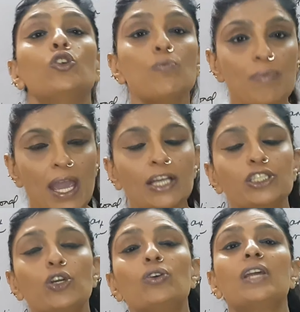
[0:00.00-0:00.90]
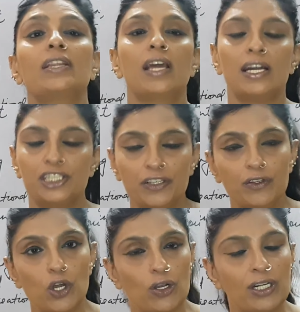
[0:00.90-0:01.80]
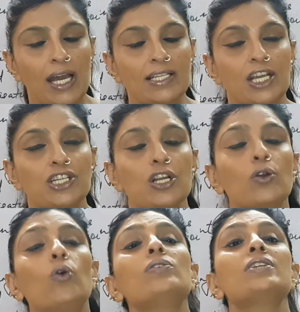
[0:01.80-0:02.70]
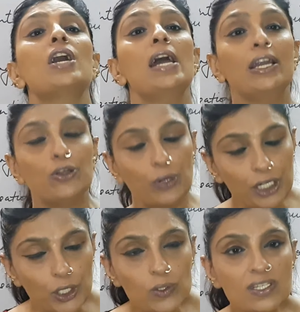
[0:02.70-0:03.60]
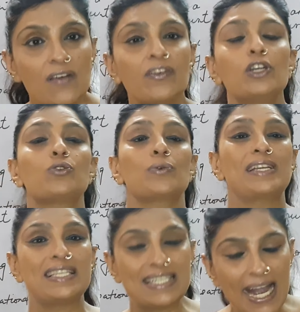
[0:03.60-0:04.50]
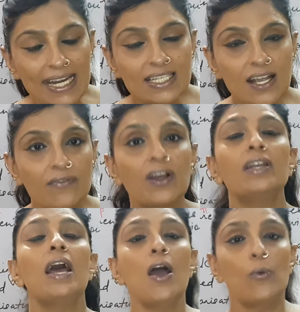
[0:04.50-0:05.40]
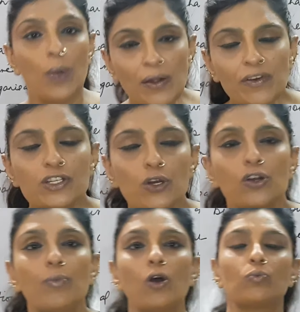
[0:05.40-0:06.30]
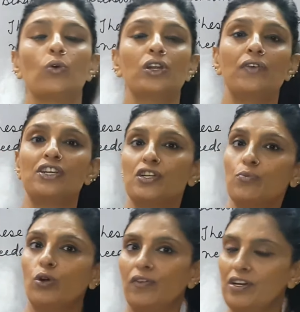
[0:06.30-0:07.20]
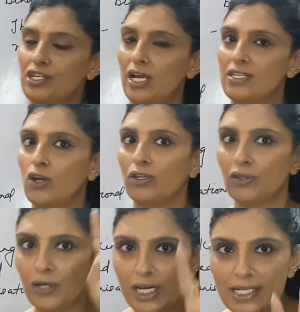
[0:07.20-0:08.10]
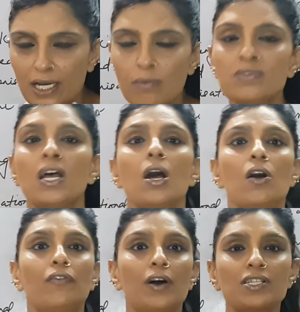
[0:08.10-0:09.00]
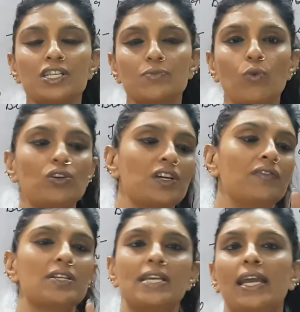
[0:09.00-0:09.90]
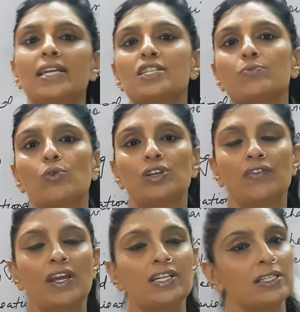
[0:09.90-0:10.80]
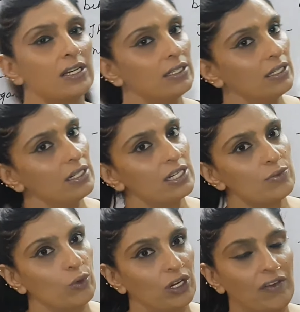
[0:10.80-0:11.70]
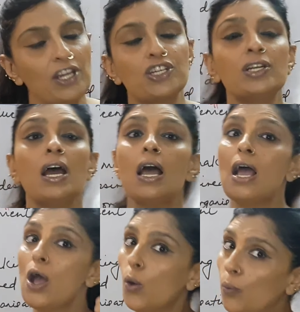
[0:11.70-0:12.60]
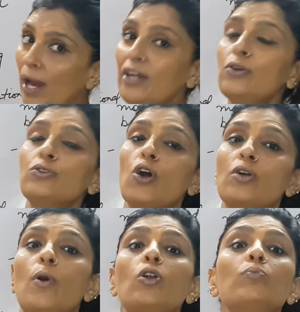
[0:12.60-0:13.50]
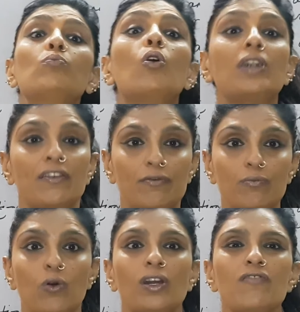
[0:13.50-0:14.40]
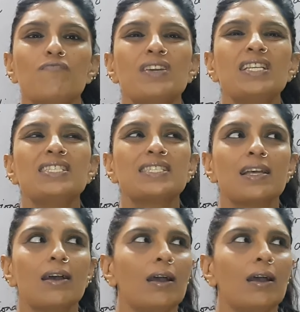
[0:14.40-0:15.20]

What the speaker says: to make sure that they achieve the organizational goals, to induce someone, to incite someone. When we talk about motivation, motivation has got three terms. First is motive, the second is motivator, the third is motivation. When you talk about motive, motive means